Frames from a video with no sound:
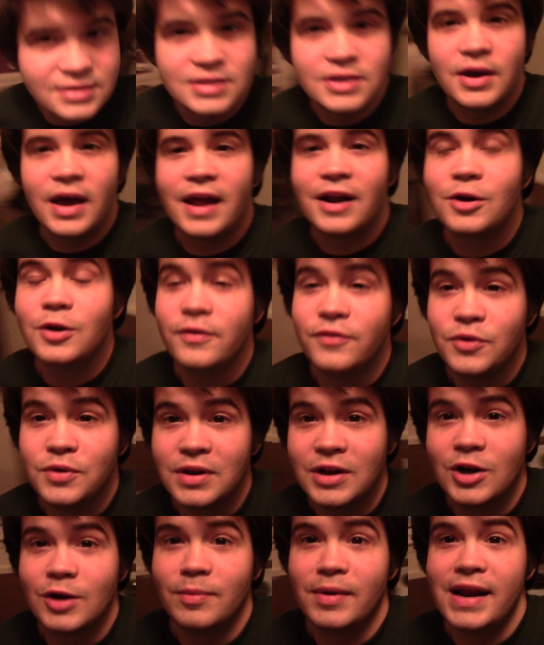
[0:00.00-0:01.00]
So I don't know if you
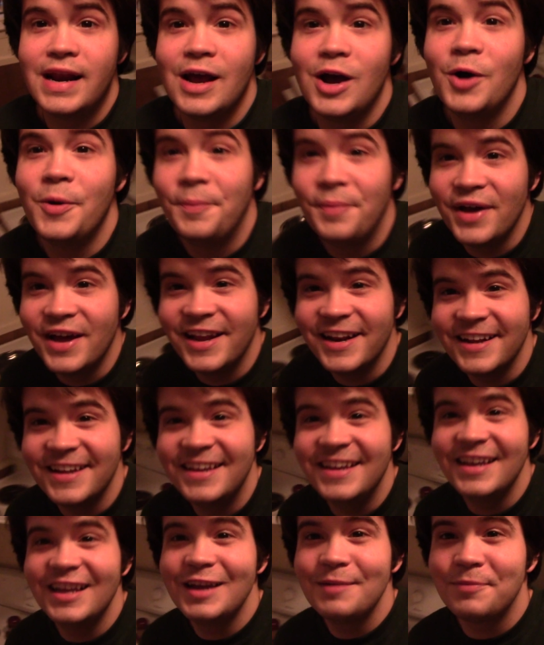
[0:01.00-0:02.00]
can hear him right now, but
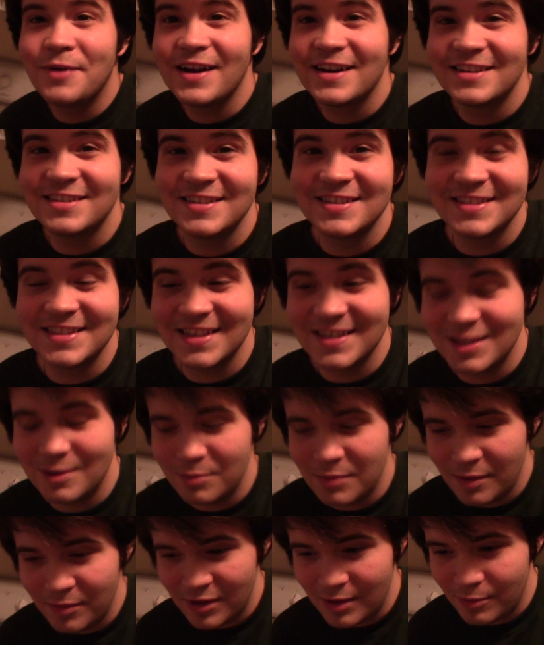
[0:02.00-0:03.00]
he practices, and then
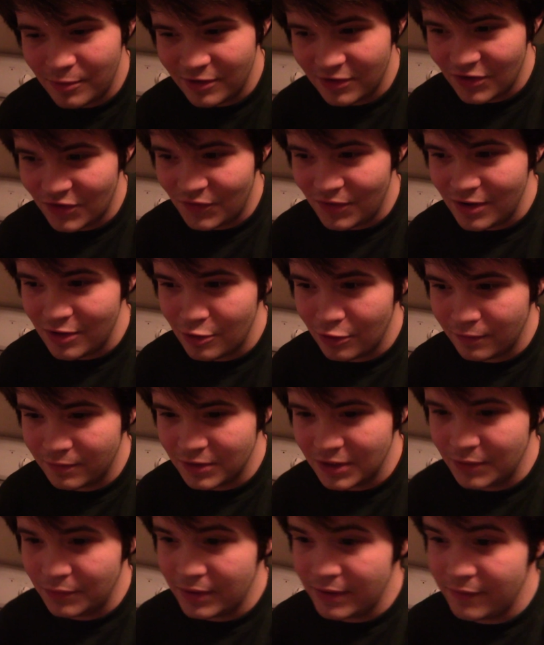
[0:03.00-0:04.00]
sometimes he brings his friends
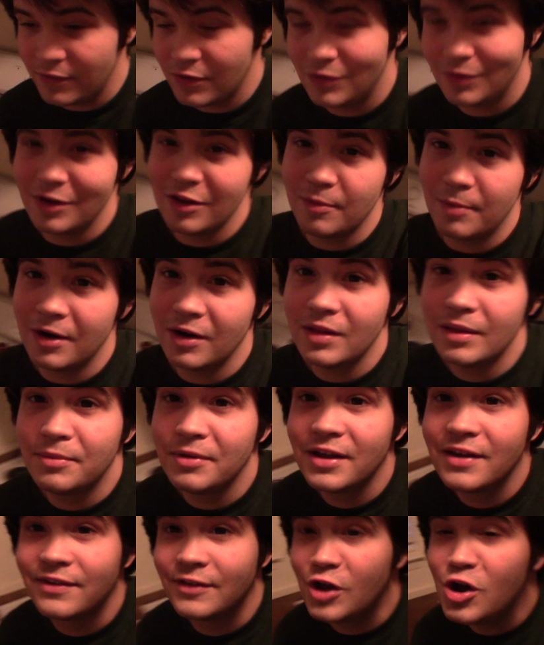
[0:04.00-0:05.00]
over, and one of his friends apparently
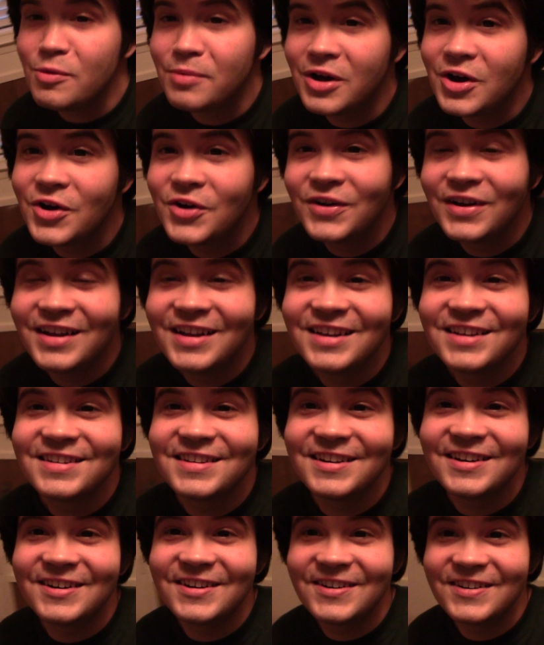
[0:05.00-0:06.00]
plays the oboe.
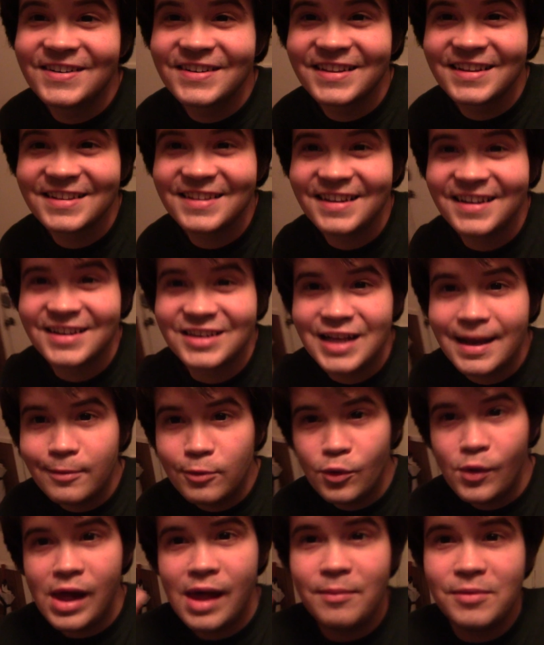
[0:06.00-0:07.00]
So that's like a
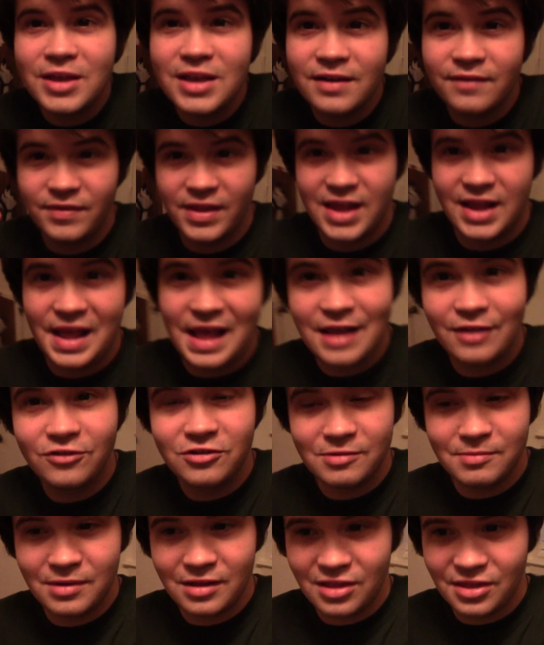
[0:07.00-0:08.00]
double whammy of like
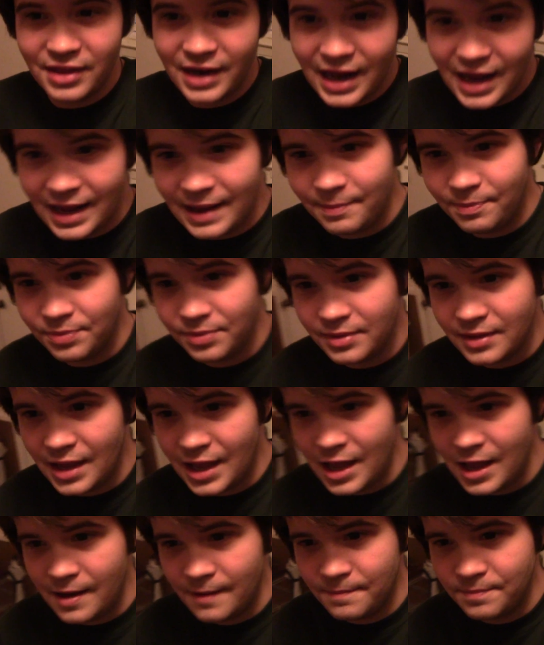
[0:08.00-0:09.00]
instruments that I
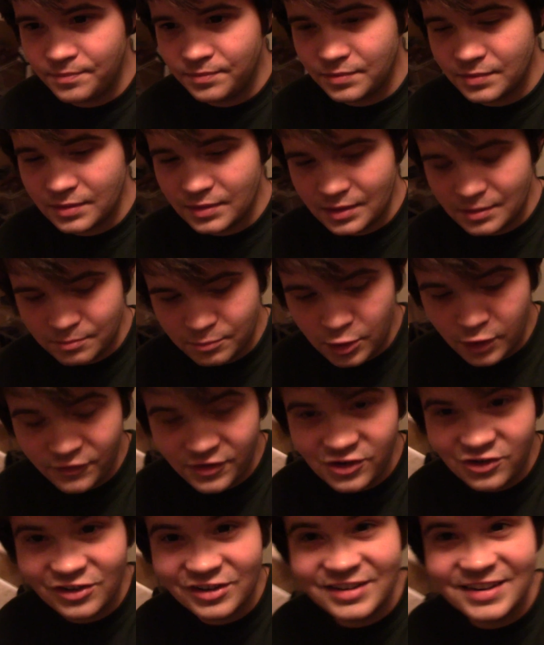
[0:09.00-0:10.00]
am
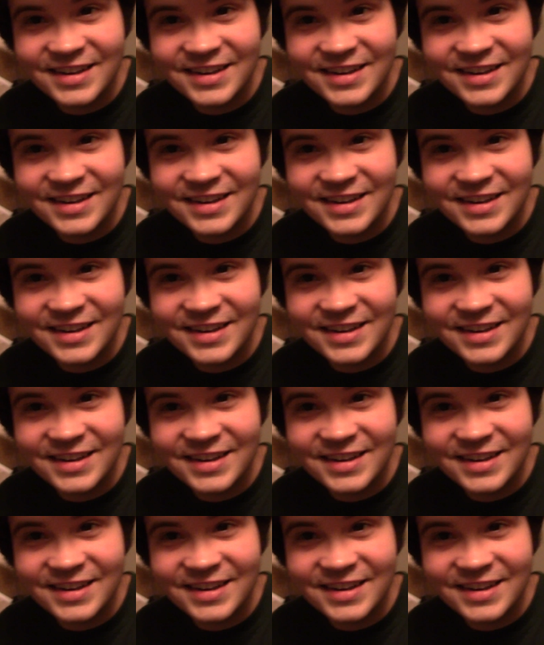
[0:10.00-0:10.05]
proficient